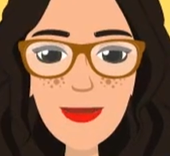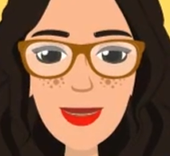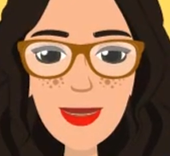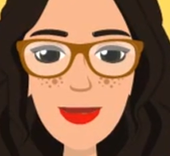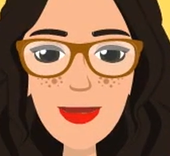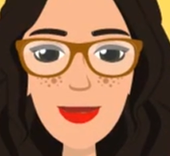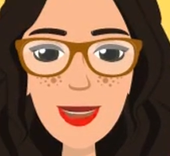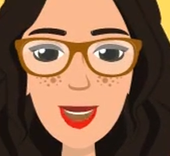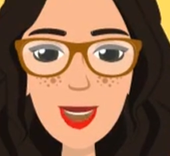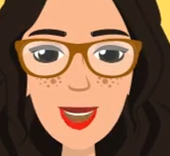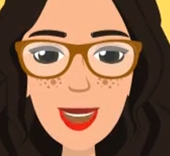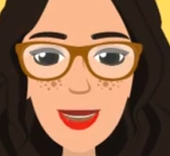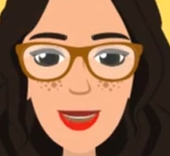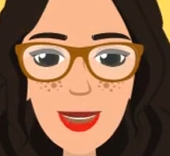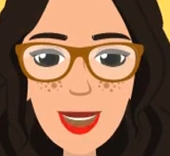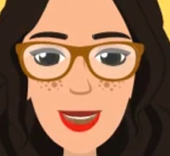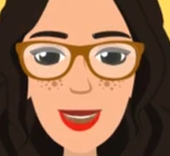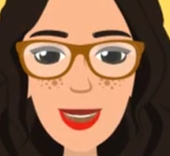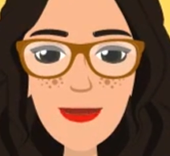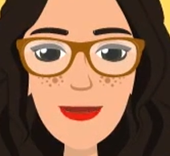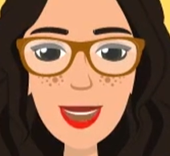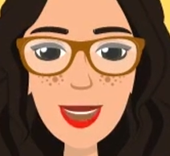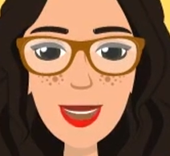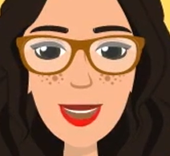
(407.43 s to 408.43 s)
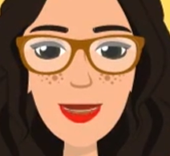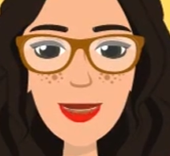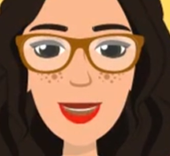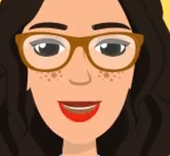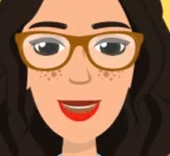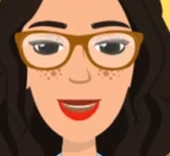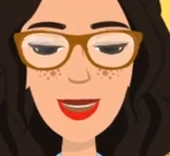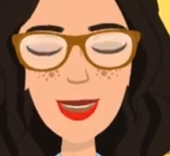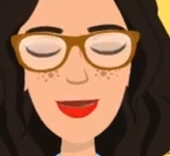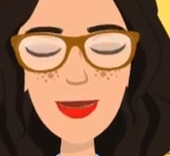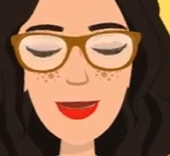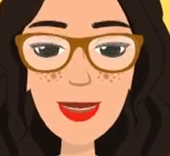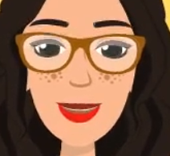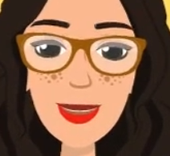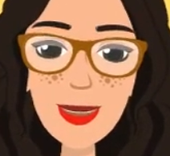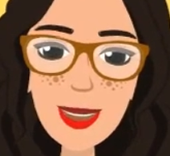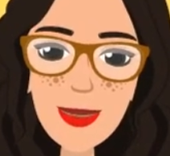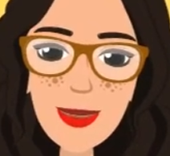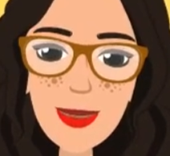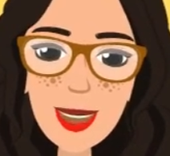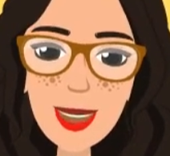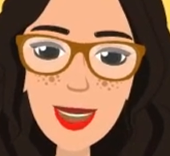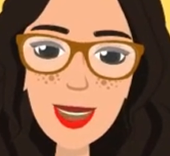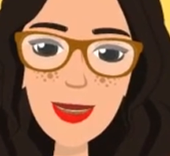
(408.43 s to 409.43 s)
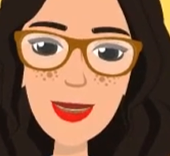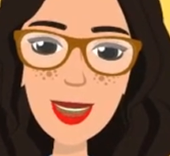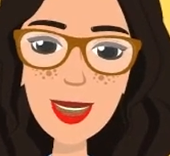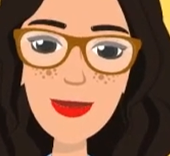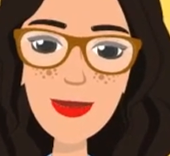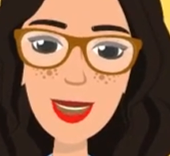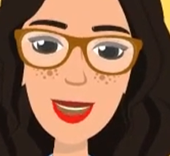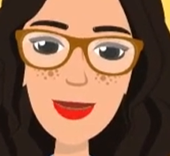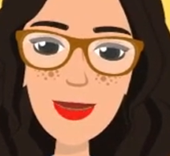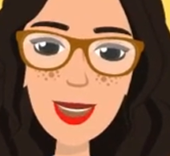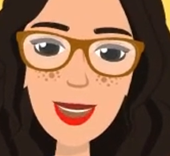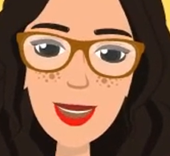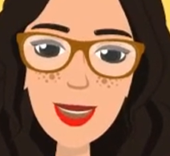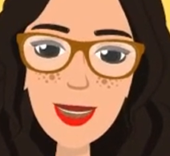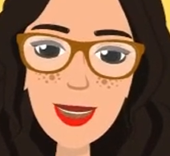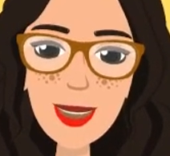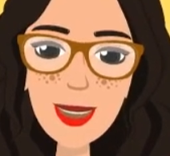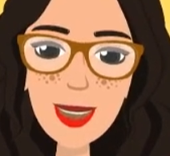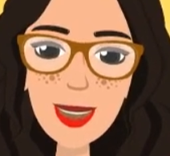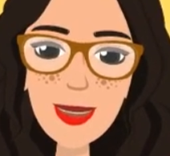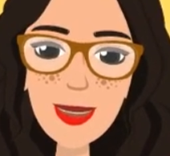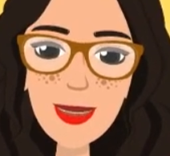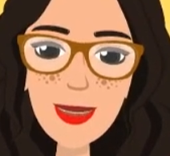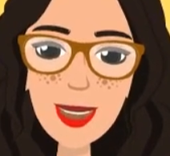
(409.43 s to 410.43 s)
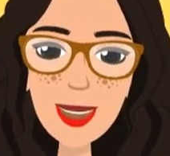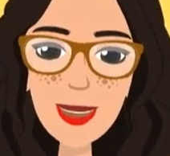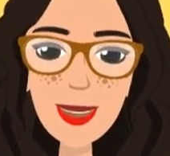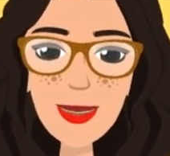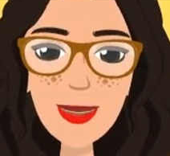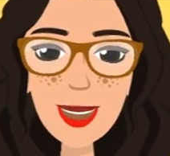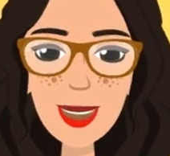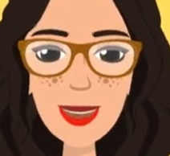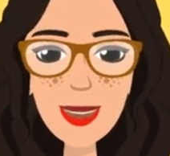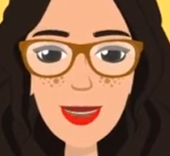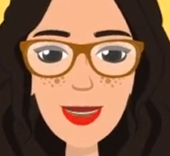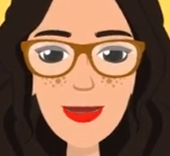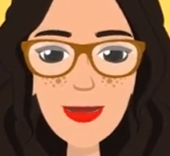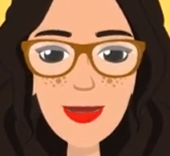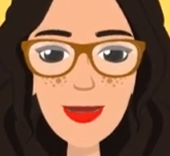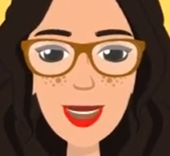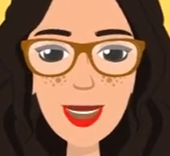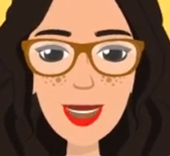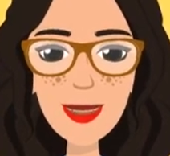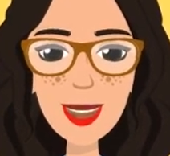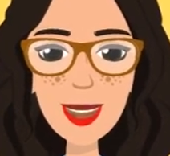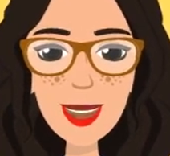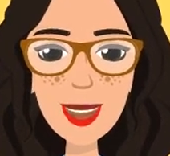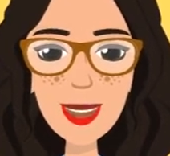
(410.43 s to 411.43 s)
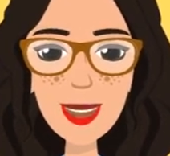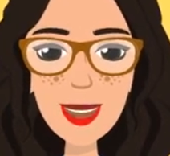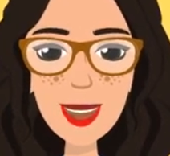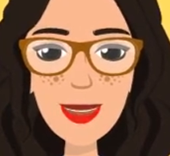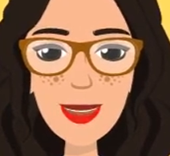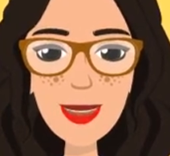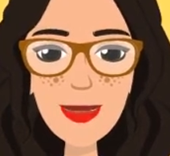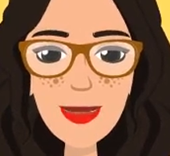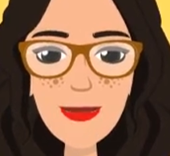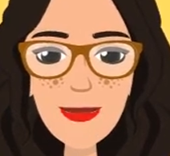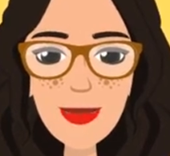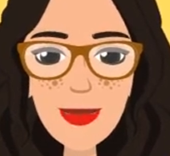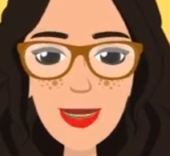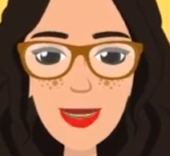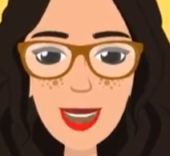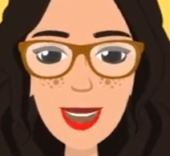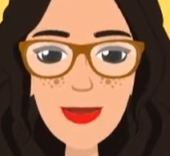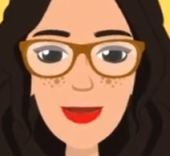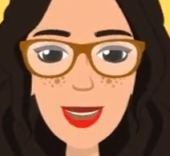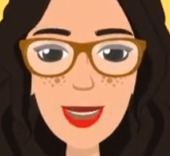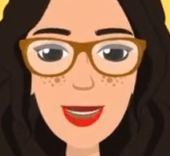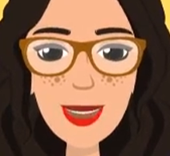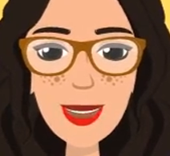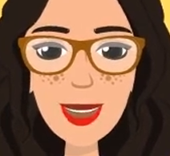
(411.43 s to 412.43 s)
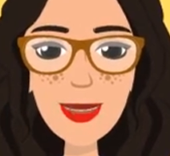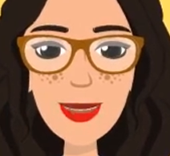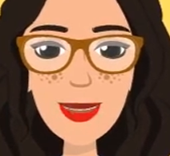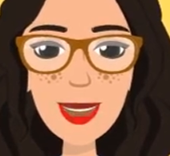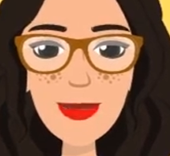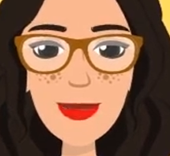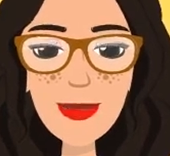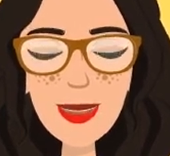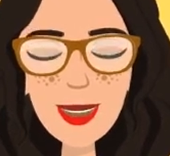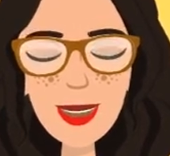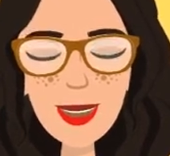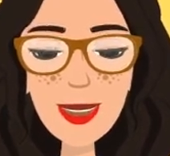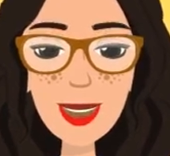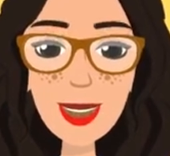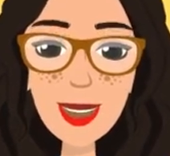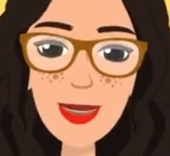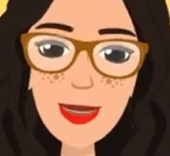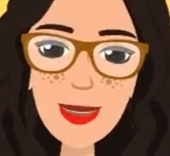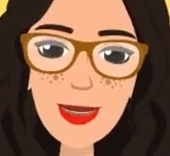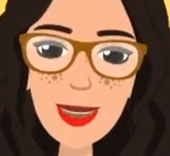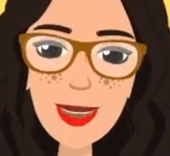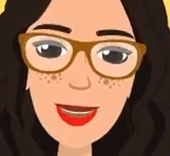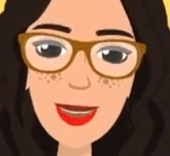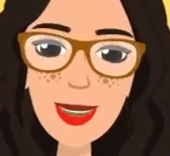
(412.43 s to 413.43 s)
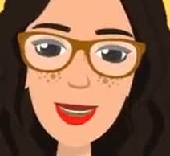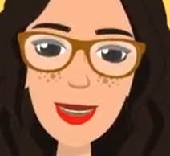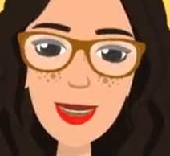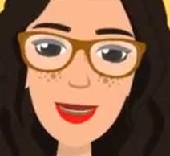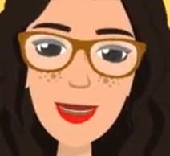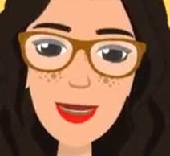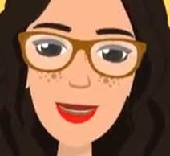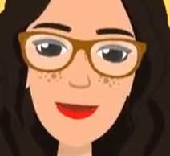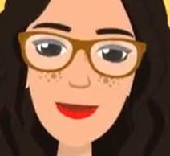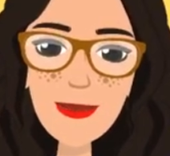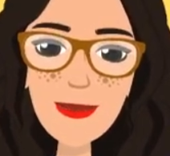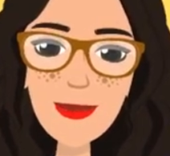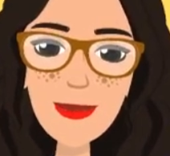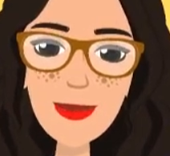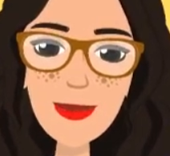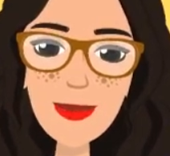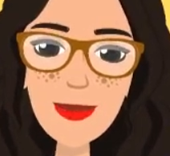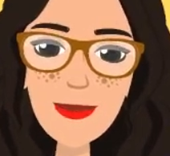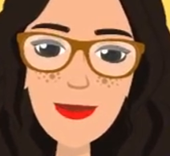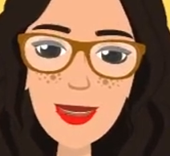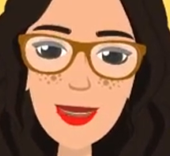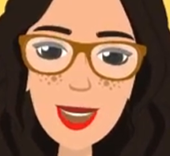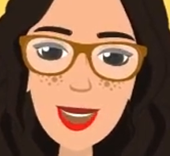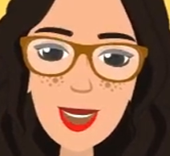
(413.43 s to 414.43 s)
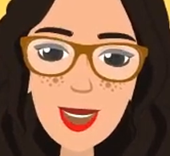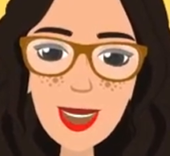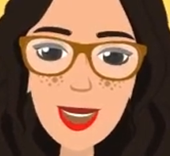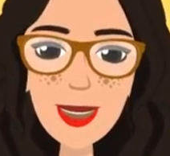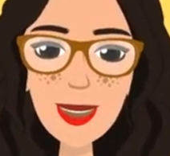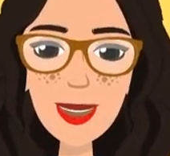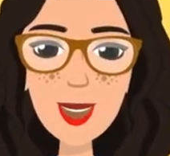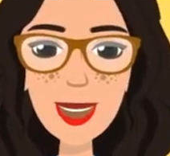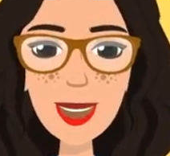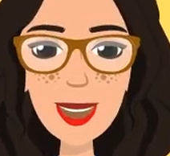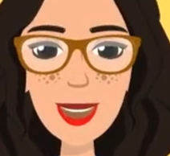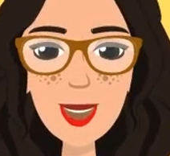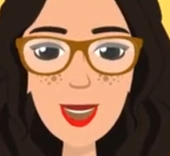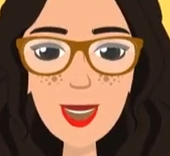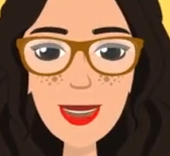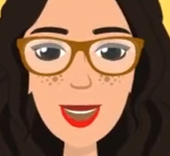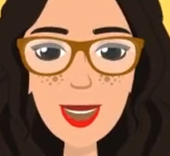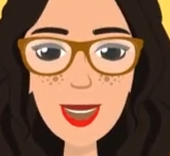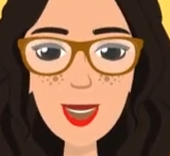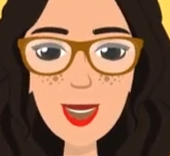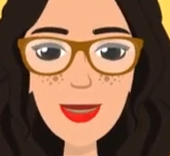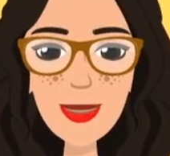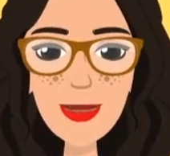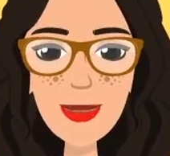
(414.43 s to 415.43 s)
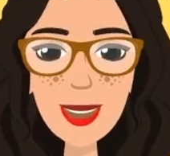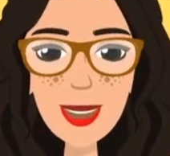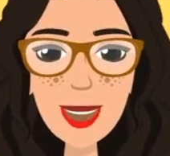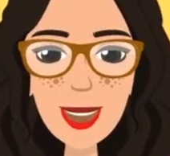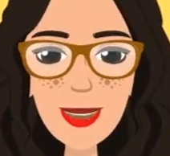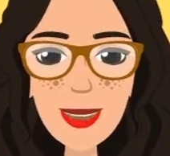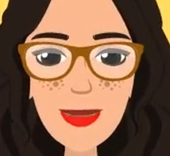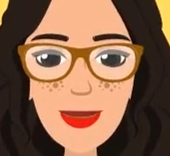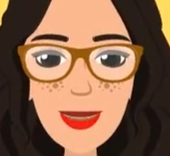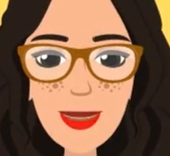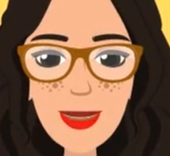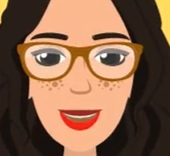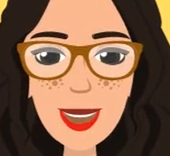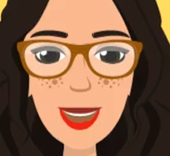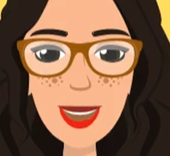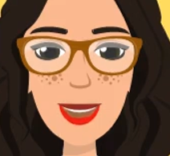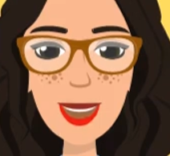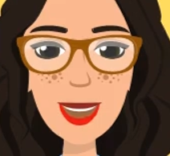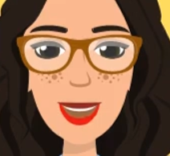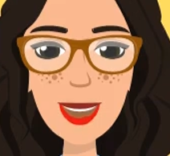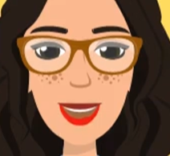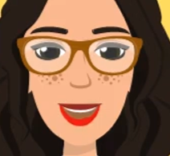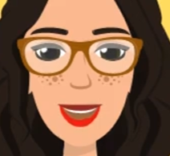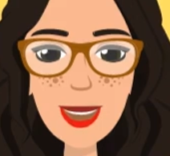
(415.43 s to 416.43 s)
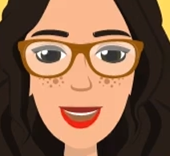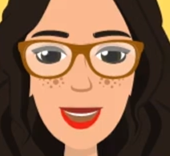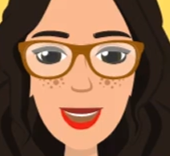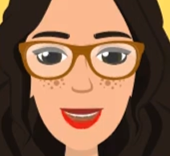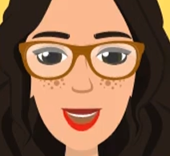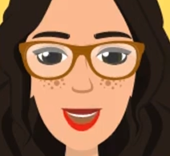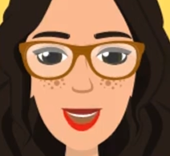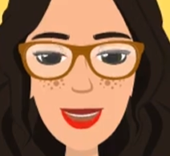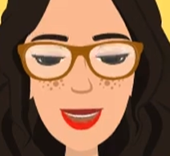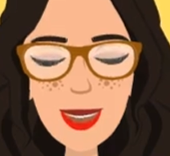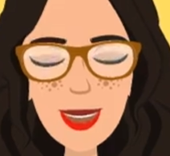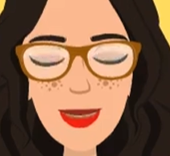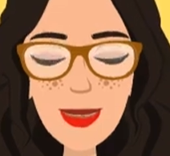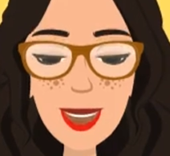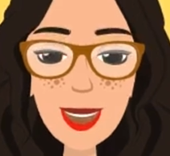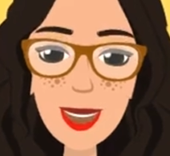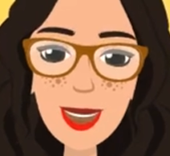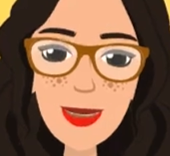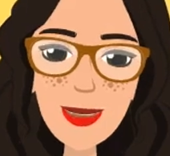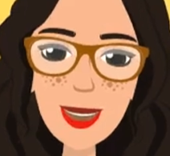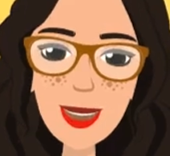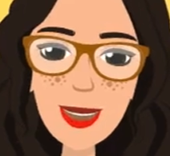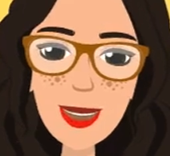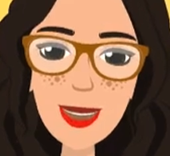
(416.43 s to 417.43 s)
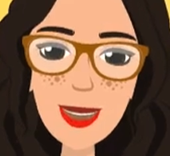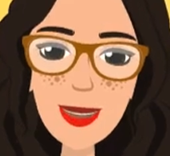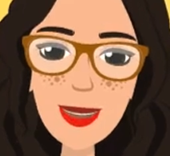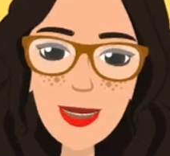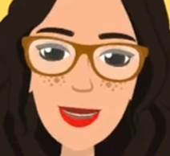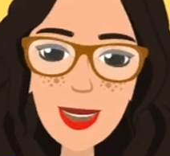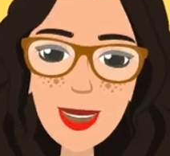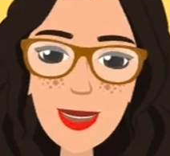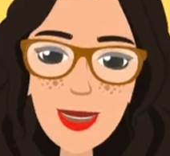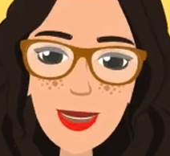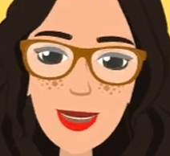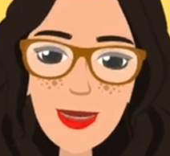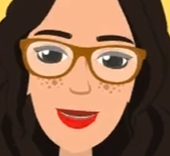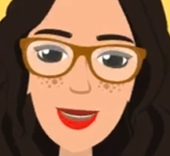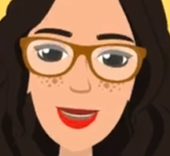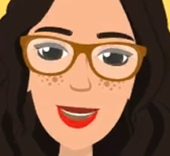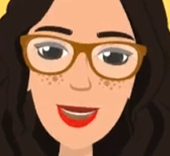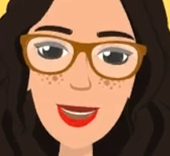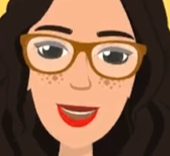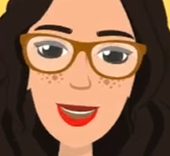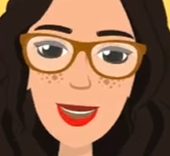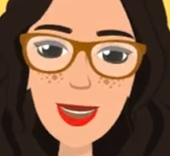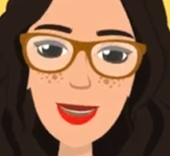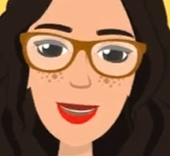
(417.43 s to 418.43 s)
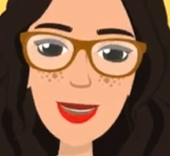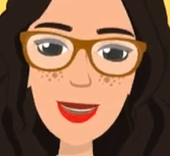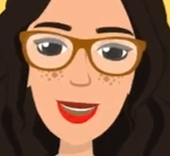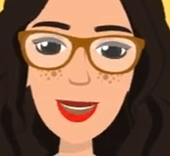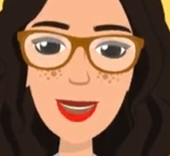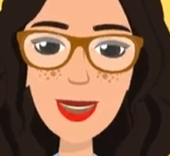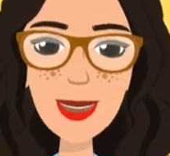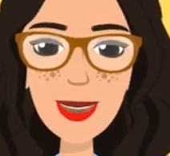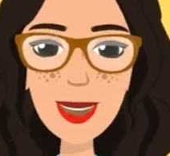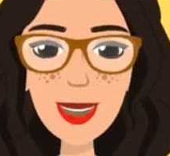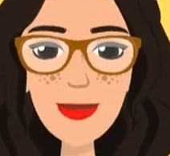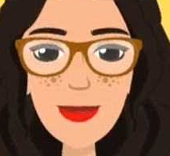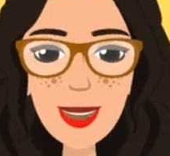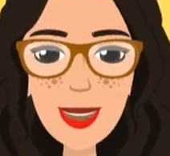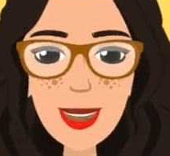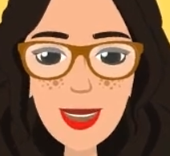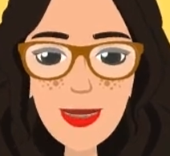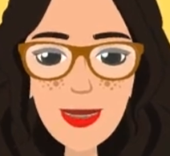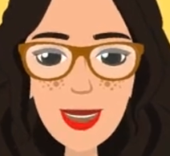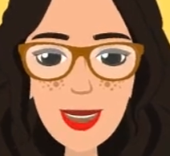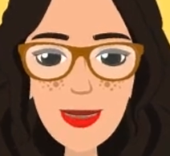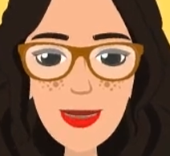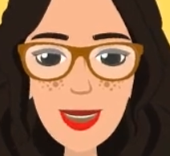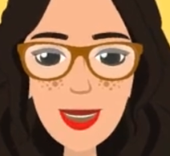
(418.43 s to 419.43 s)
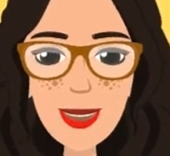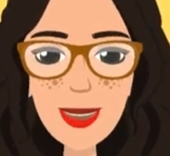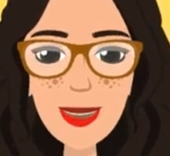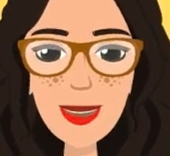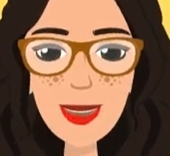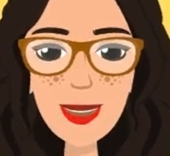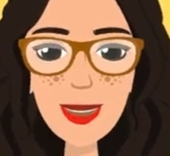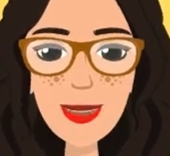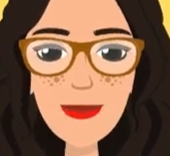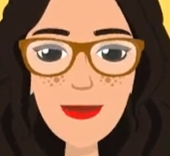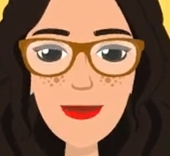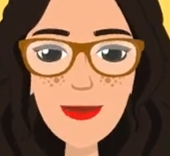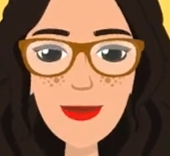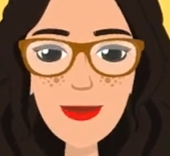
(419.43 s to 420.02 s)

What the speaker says: Indigenous banking system is made up of indigenous bankers who do not fall under the purview of the government. So there are the individuals or the partnerships come performing under the banking functions.